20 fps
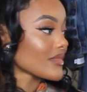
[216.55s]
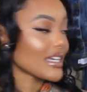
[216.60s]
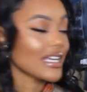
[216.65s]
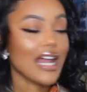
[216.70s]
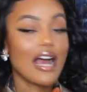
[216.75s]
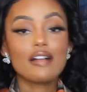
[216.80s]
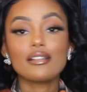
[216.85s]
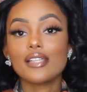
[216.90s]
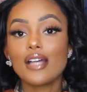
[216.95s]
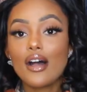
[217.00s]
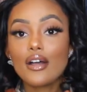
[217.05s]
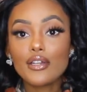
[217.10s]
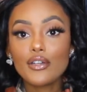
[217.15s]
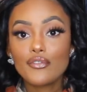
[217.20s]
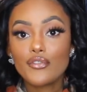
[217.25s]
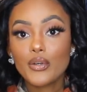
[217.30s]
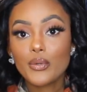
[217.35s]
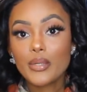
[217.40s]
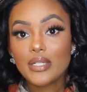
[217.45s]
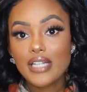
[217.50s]
And I'll tell
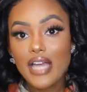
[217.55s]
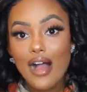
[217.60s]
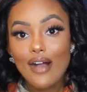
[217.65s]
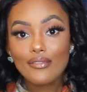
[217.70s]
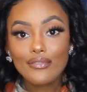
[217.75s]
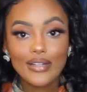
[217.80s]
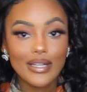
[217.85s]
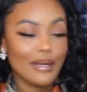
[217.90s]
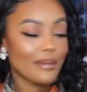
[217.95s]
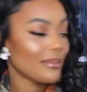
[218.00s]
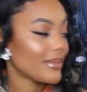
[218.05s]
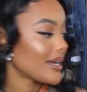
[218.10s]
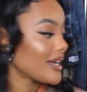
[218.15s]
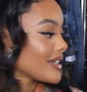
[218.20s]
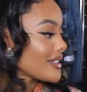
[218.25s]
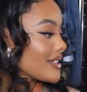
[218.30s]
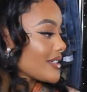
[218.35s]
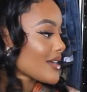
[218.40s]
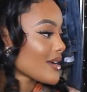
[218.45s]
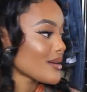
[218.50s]
you for which outfit,
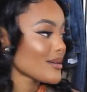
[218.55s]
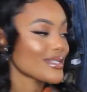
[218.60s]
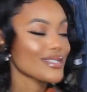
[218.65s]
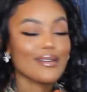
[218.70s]
but you know,